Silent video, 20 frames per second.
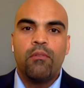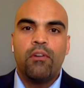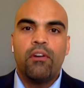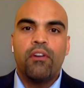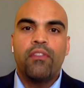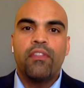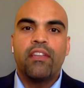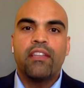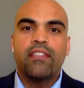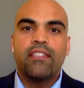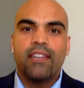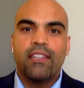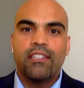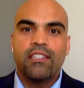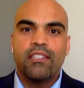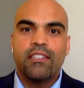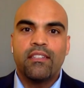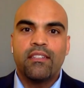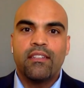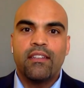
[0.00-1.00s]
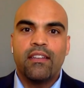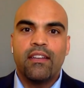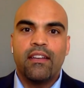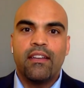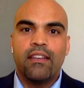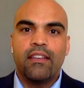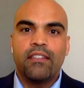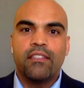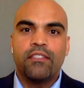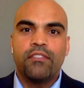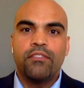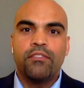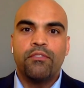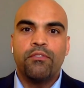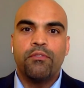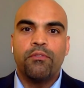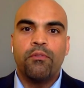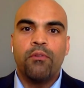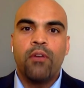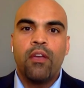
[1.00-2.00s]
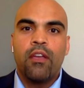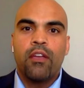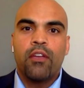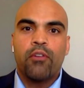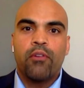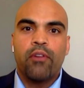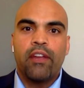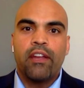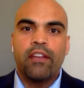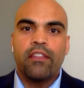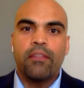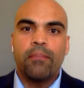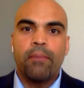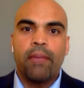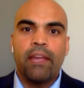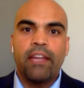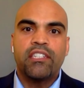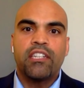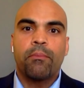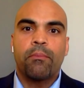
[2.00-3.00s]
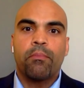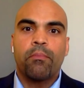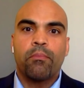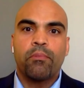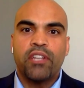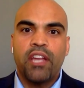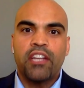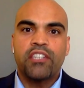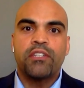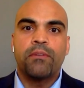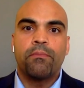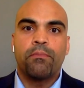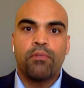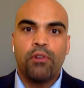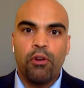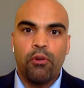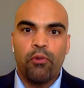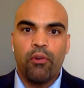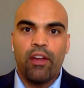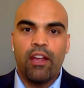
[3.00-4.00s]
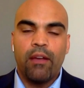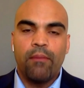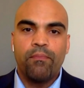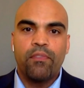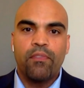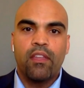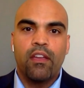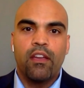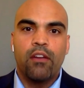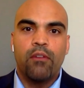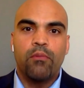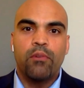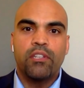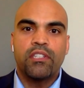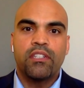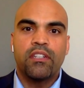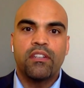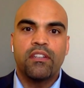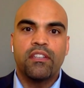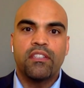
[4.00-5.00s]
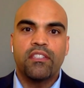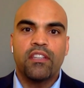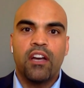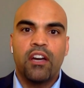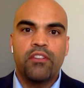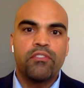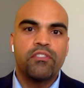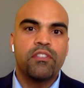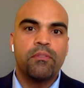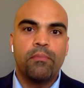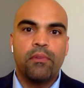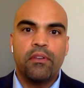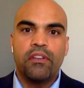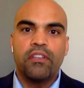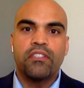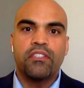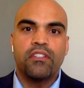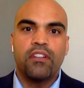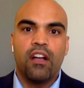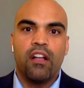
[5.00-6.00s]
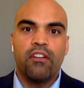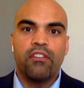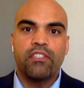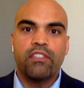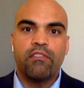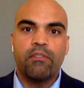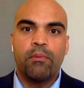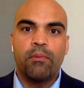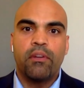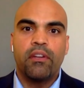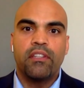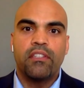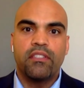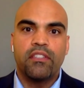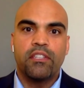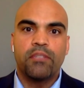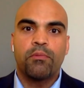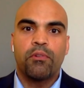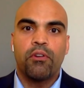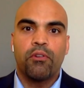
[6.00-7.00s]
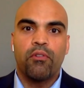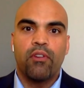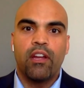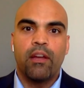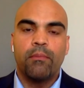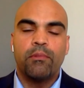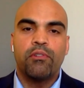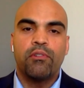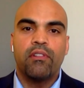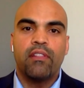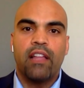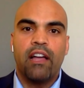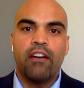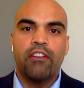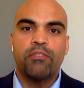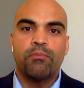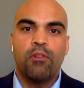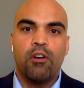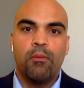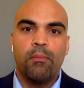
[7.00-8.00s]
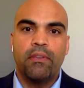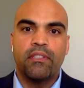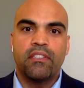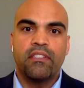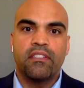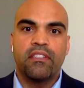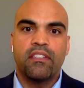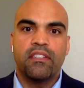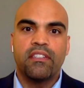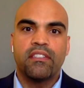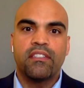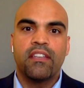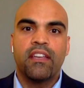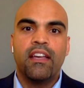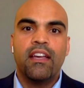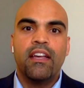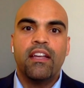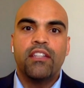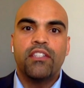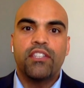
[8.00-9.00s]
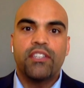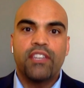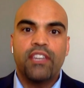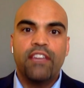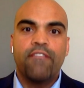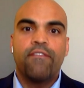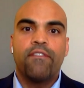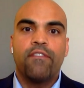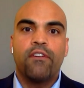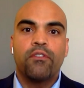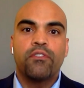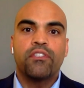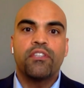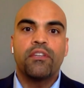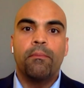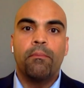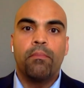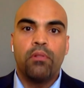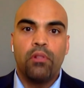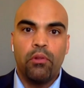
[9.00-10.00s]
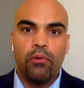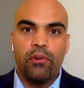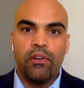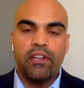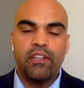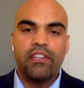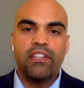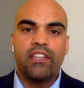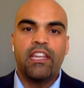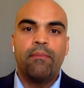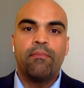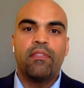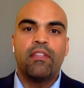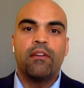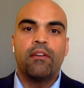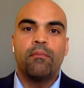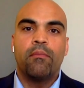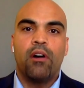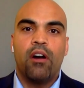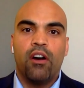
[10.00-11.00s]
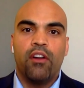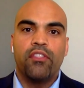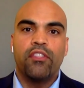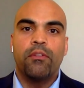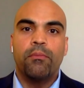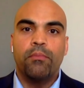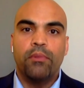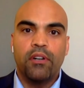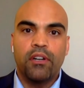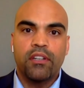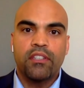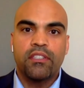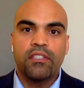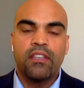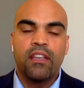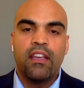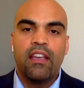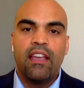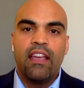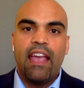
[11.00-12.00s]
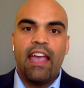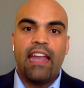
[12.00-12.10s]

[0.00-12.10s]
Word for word: Well, the intention uh, is to create the Paycheck Protection Program, uh, which is hundreds of billions of dollars that we put into this program to allow small businesses to keep folks employed, to keep them on the books.